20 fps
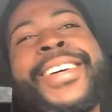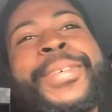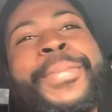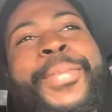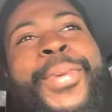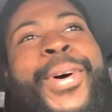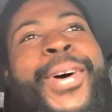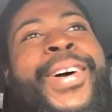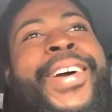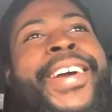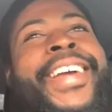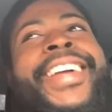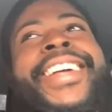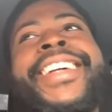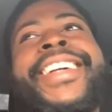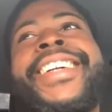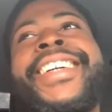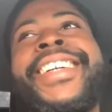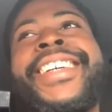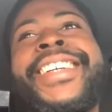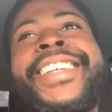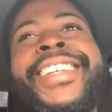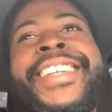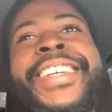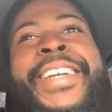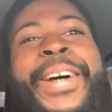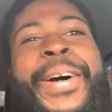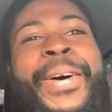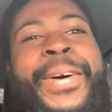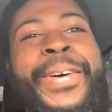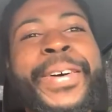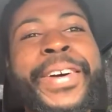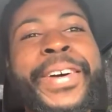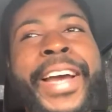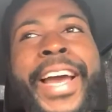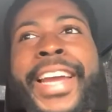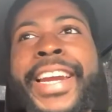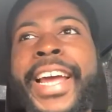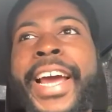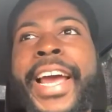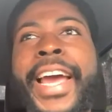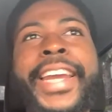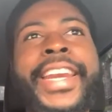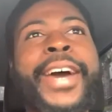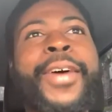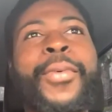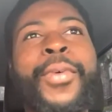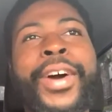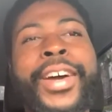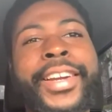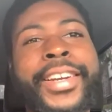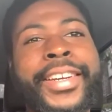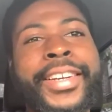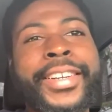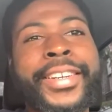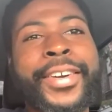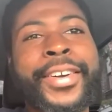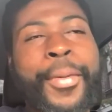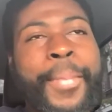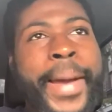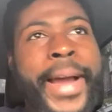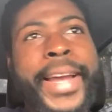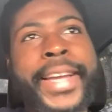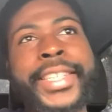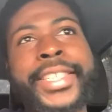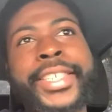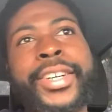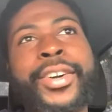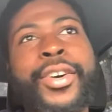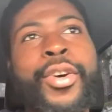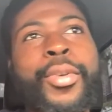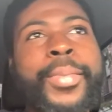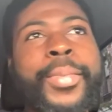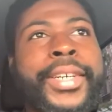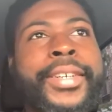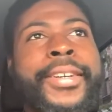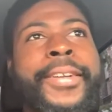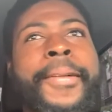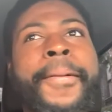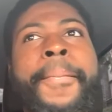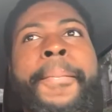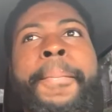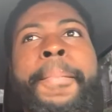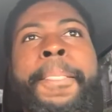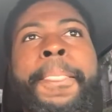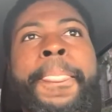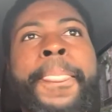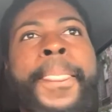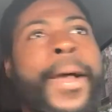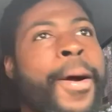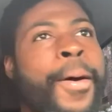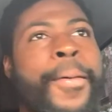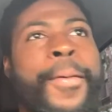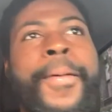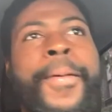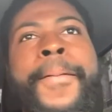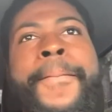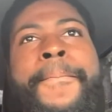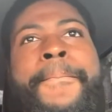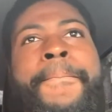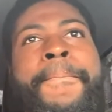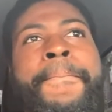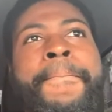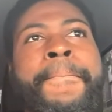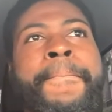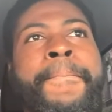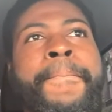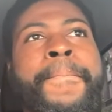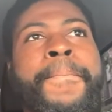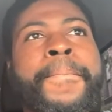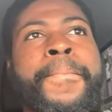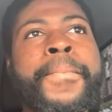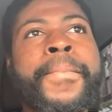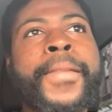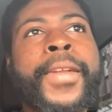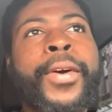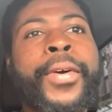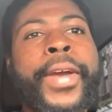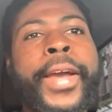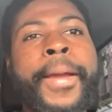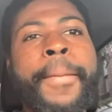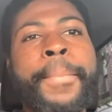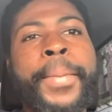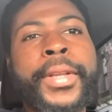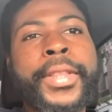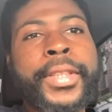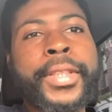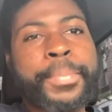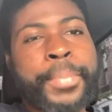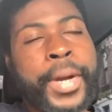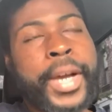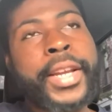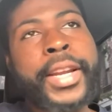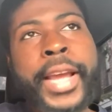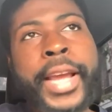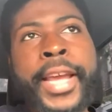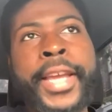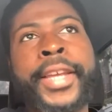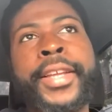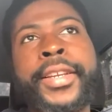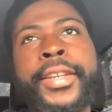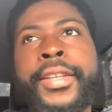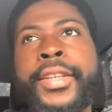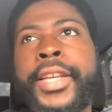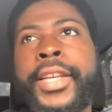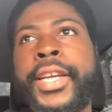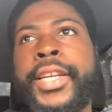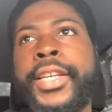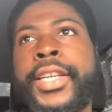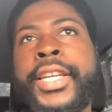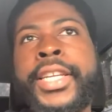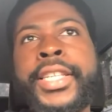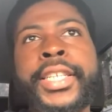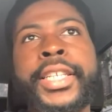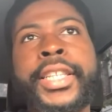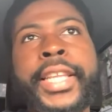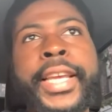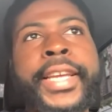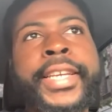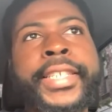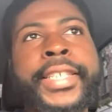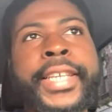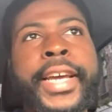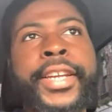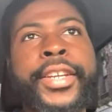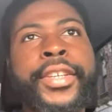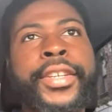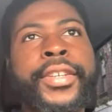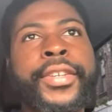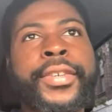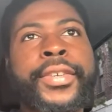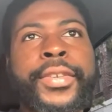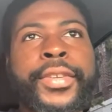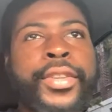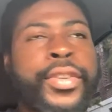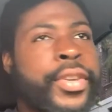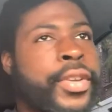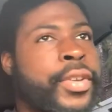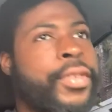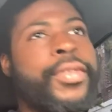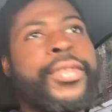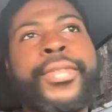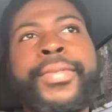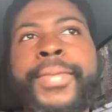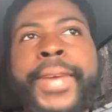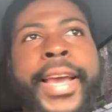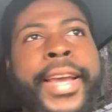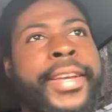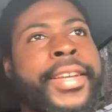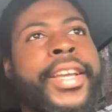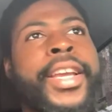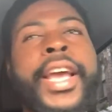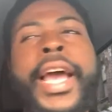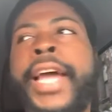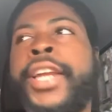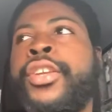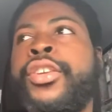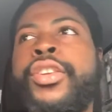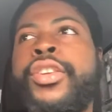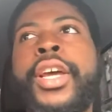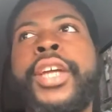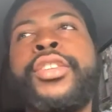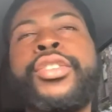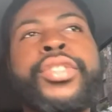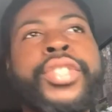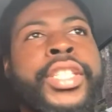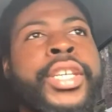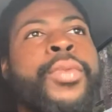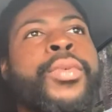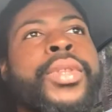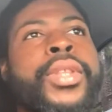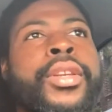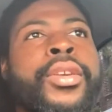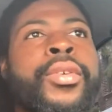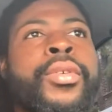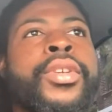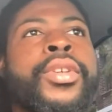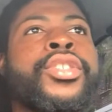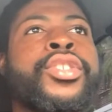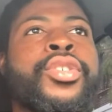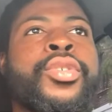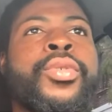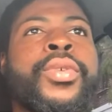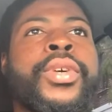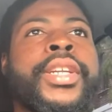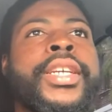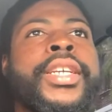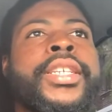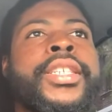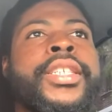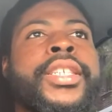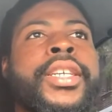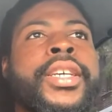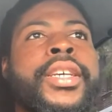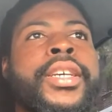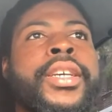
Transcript: Boy, you know, and then, and then what? Go back into a coma? No. Okay, but but hey, these are things that you, you hey, and you and you see what the Lord is doing is,